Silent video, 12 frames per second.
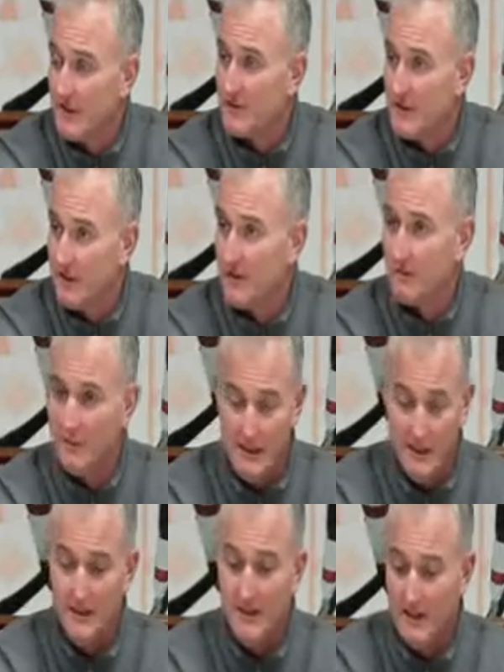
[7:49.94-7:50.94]
of skill,
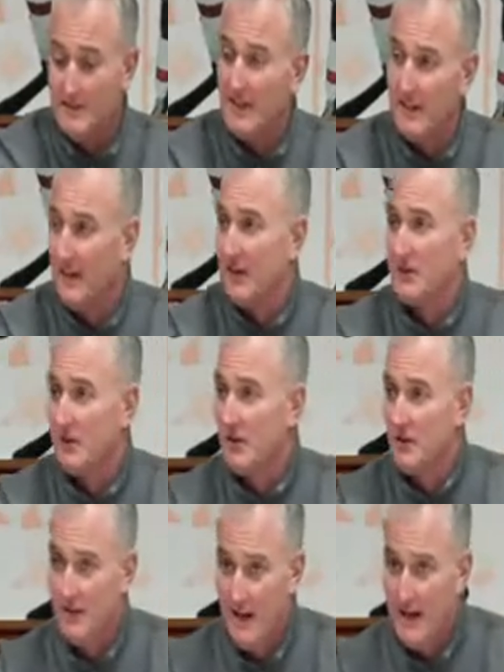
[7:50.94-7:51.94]
meaning guys that can
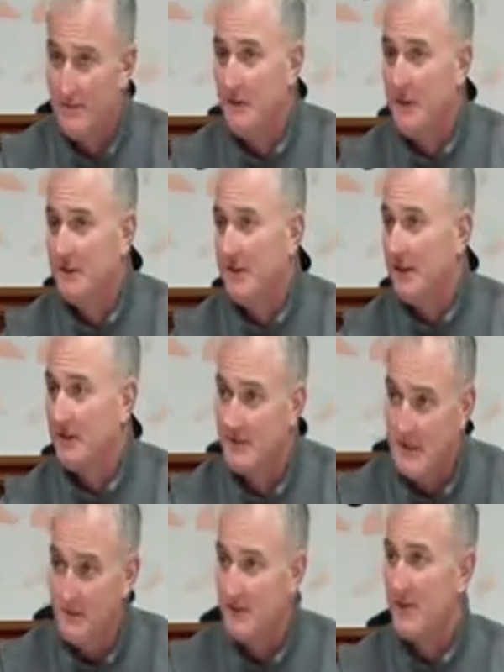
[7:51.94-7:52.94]
execute and be
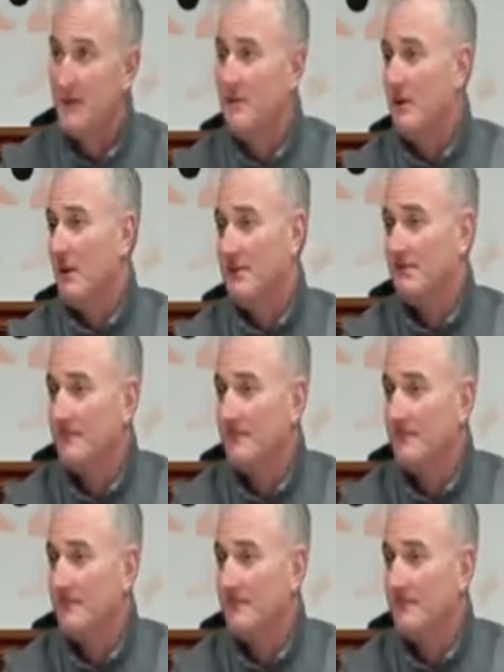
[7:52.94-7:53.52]
intense at the same time.